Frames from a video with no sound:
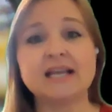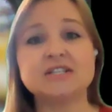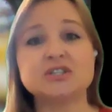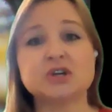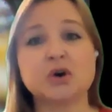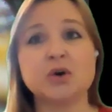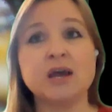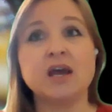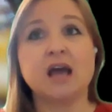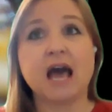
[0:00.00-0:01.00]
And so
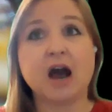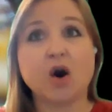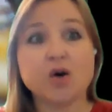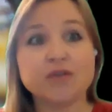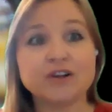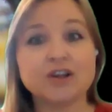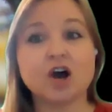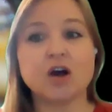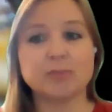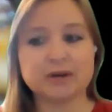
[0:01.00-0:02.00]
over
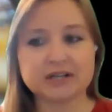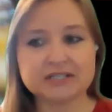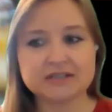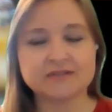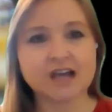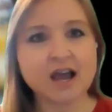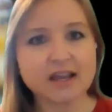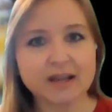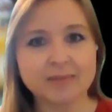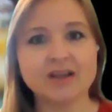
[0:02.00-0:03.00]
long periods of
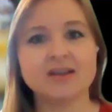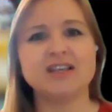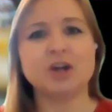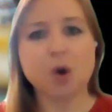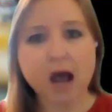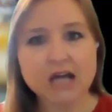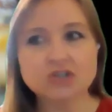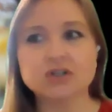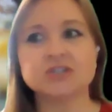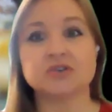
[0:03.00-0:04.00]
time,
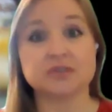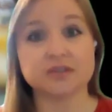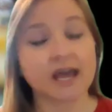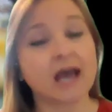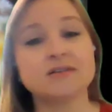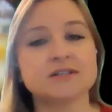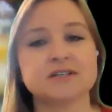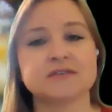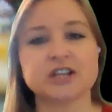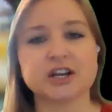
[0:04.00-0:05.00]
hundreds or
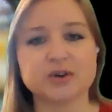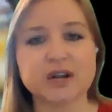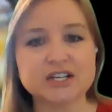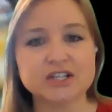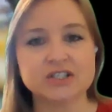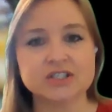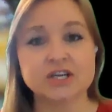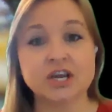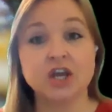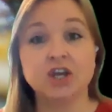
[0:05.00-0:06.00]
thousands of
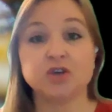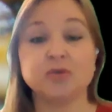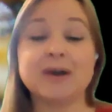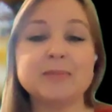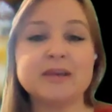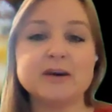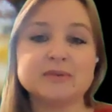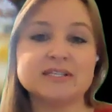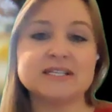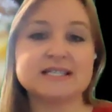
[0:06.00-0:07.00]
generations, you might be
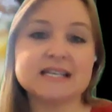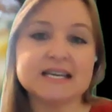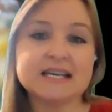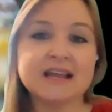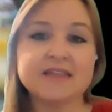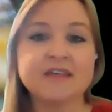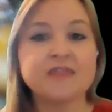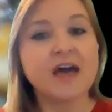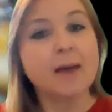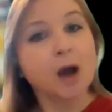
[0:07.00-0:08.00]
able to see
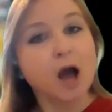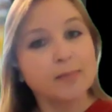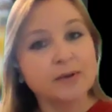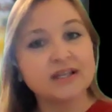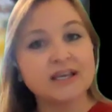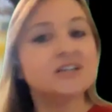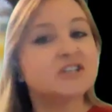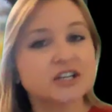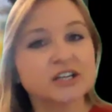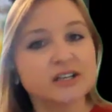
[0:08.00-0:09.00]
that that
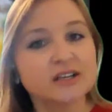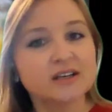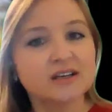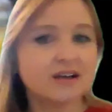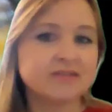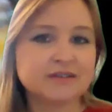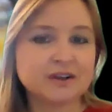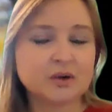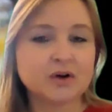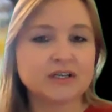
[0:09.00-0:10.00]
population of
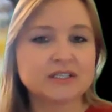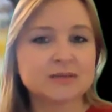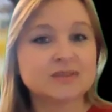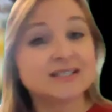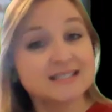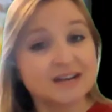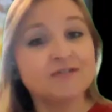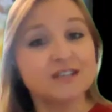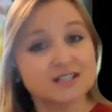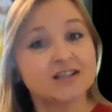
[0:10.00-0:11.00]
living organisms is
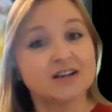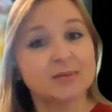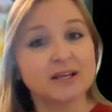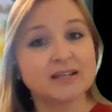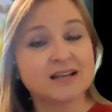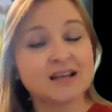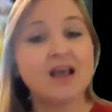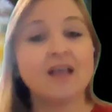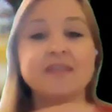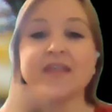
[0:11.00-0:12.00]
different a little bit
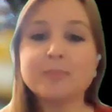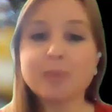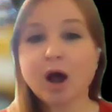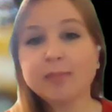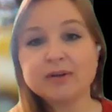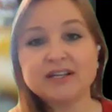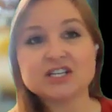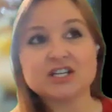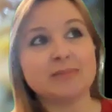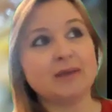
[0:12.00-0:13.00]
than the
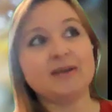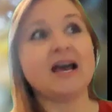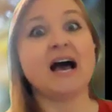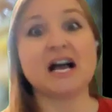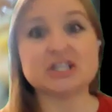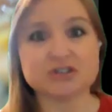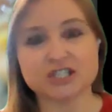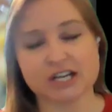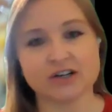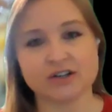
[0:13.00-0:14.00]
population maybe
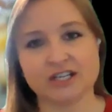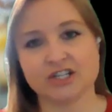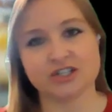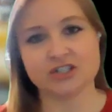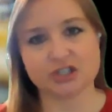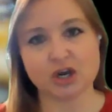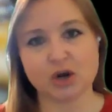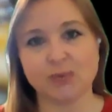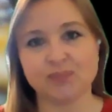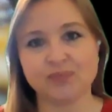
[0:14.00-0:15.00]
100 generations
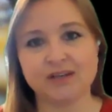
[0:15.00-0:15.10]
ago.